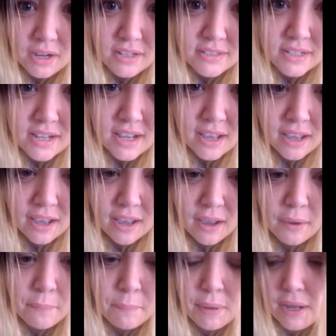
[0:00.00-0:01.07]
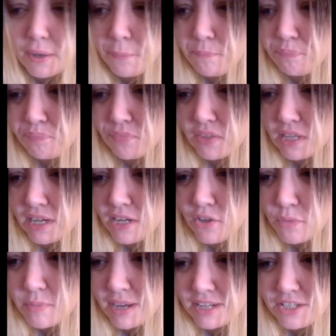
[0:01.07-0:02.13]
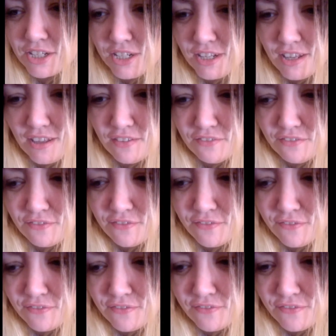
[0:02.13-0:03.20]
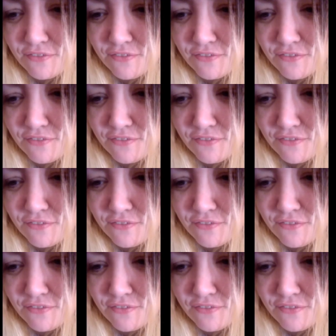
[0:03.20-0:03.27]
was, but can you imagine if...